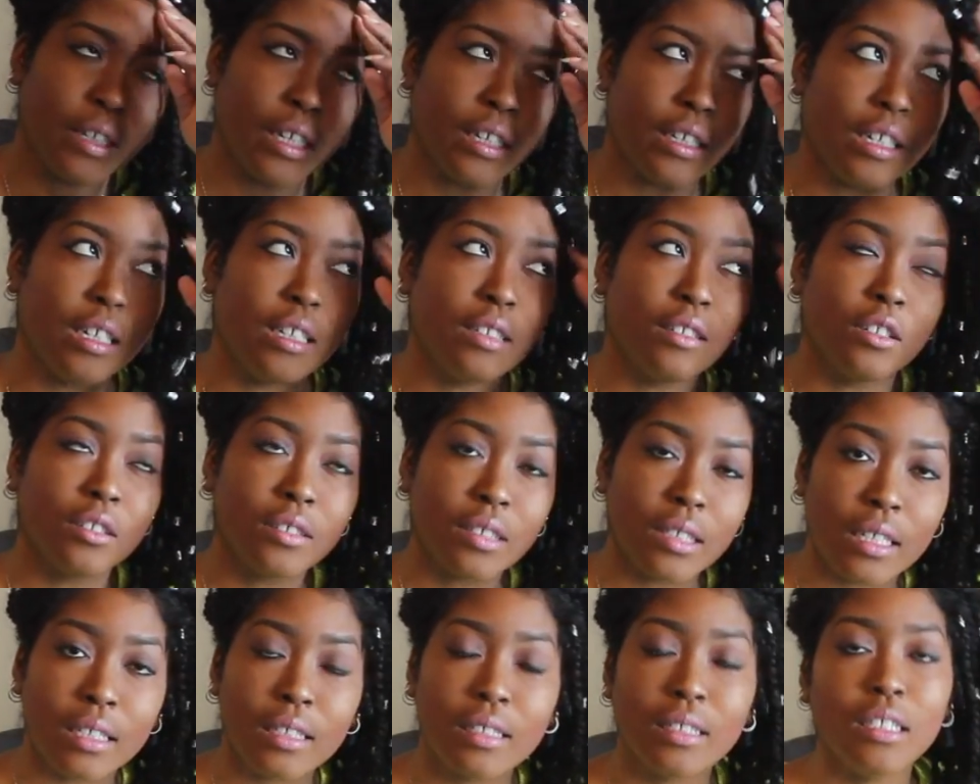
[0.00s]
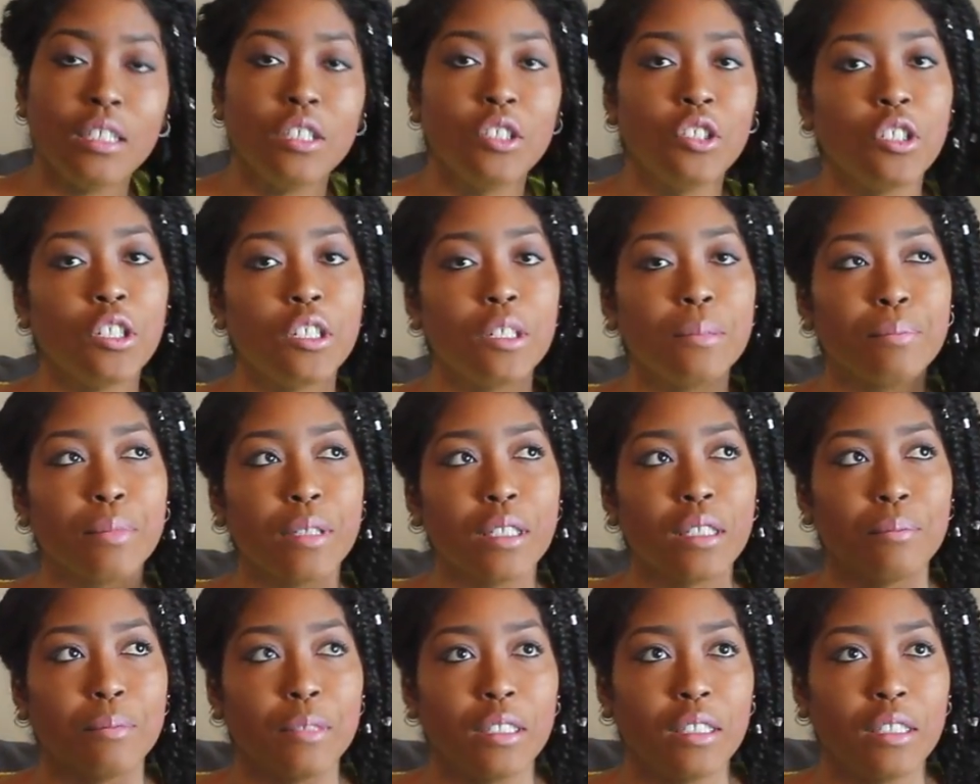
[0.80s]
like it looks like a t-shirt, but the